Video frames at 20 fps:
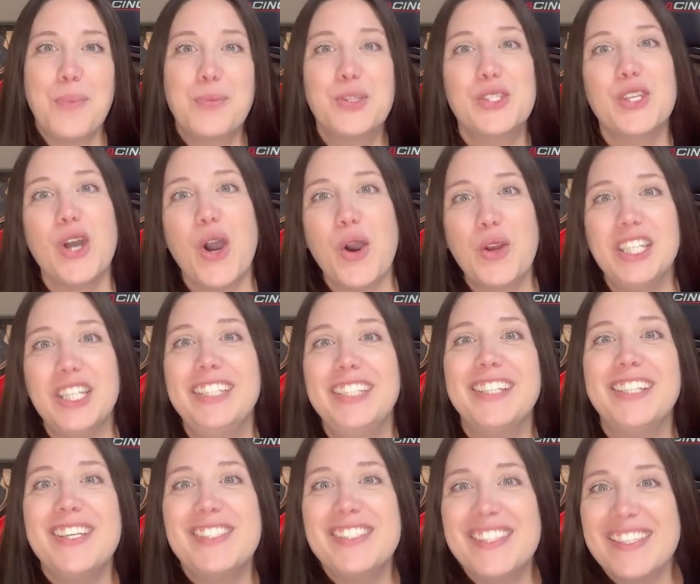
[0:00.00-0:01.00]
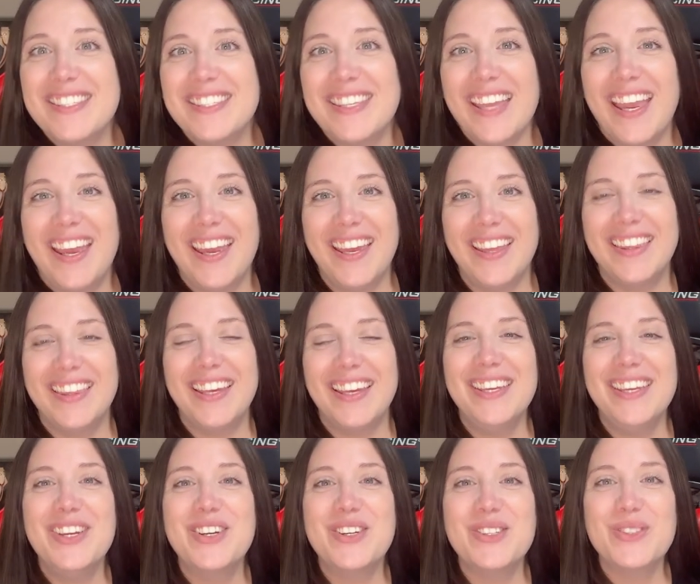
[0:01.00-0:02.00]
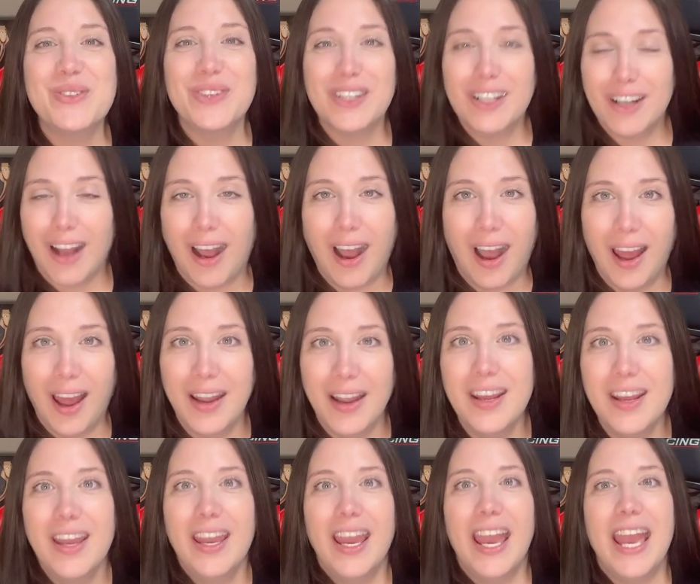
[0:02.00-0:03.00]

So needless to say, the ears are gone,